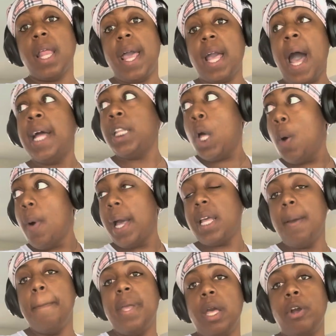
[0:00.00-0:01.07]
Like, I know I
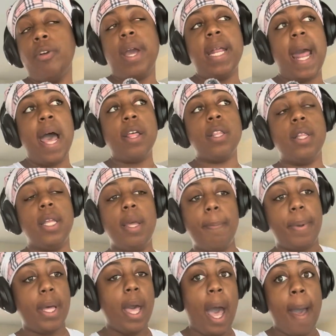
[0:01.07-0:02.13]
can be a great athlete,
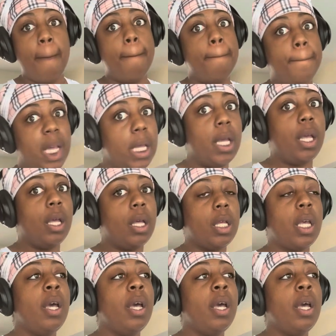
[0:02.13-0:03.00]
but I'm big.